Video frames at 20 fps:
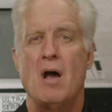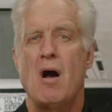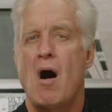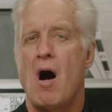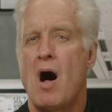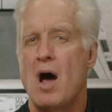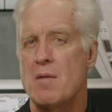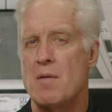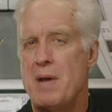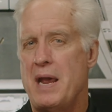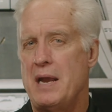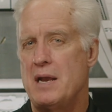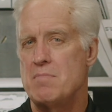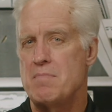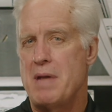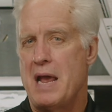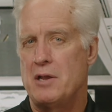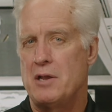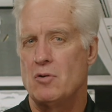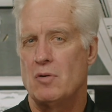automated
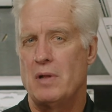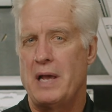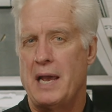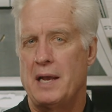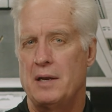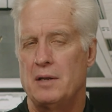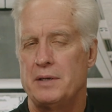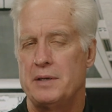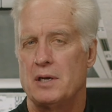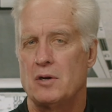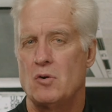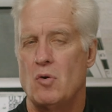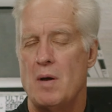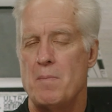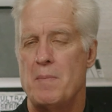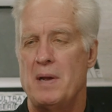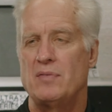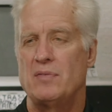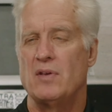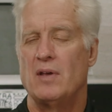manual handling
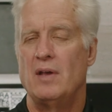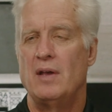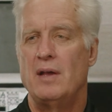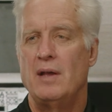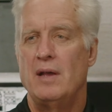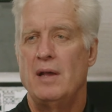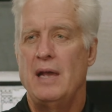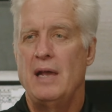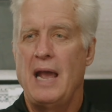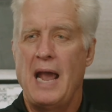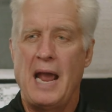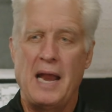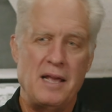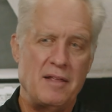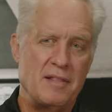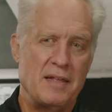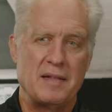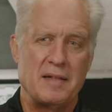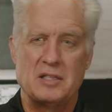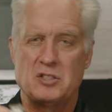equipment.
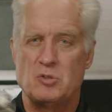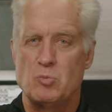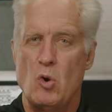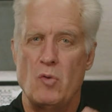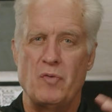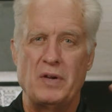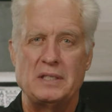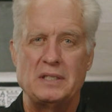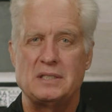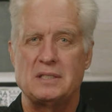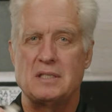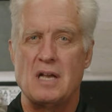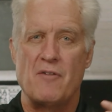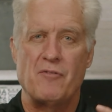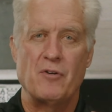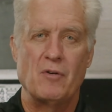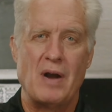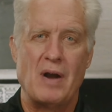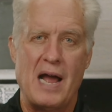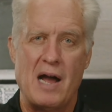Anything that's moving stuff
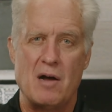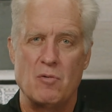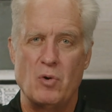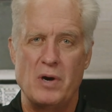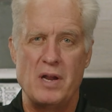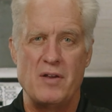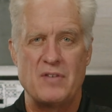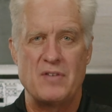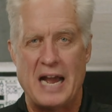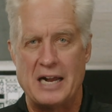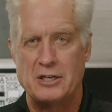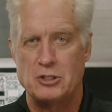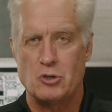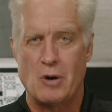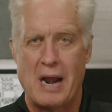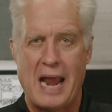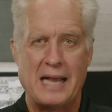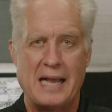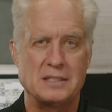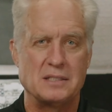around where you've got
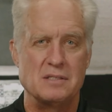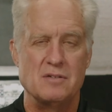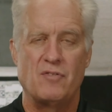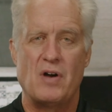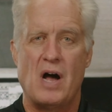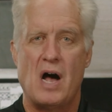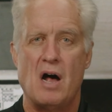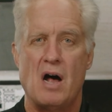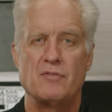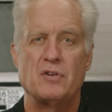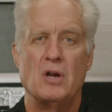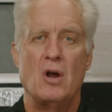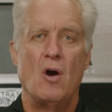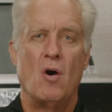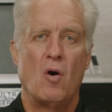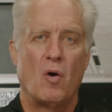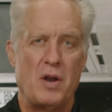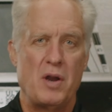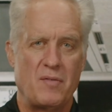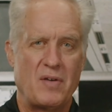tracks involved
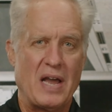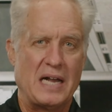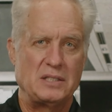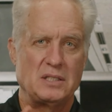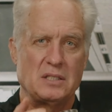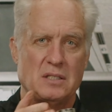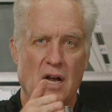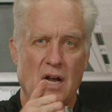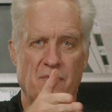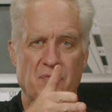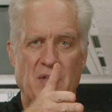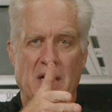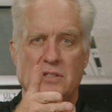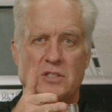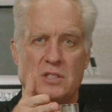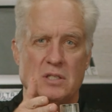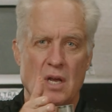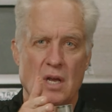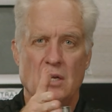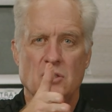or you've got stuff
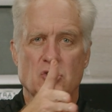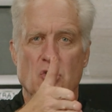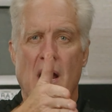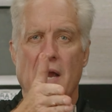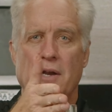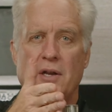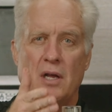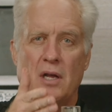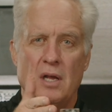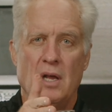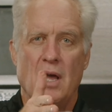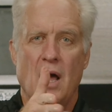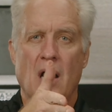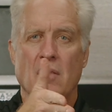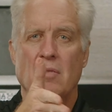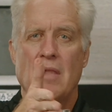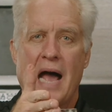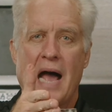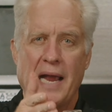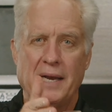that's trying to
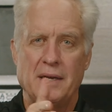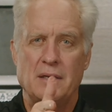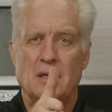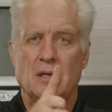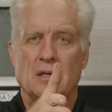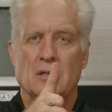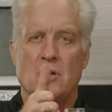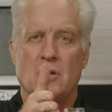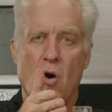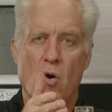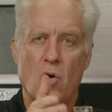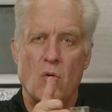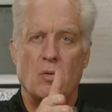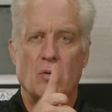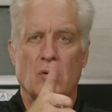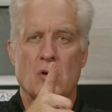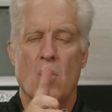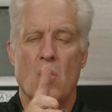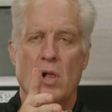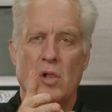align, go
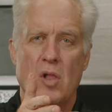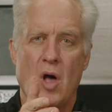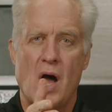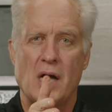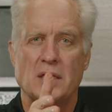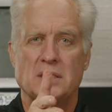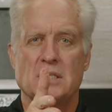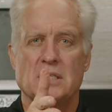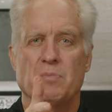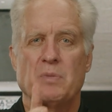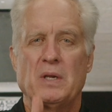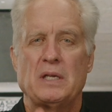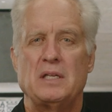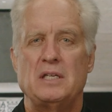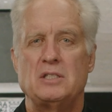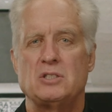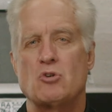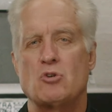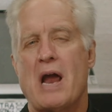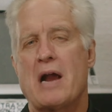along something,
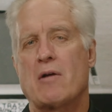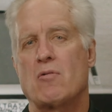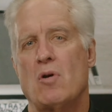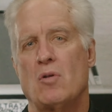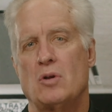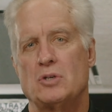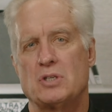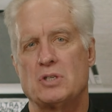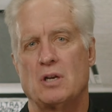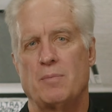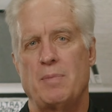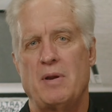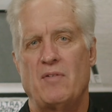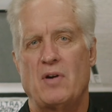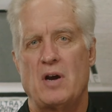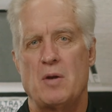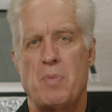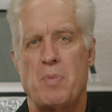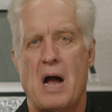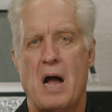these track rollers are going to be
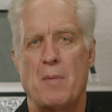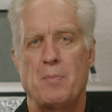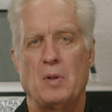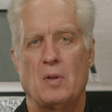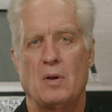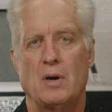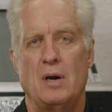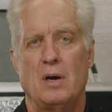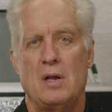very popular.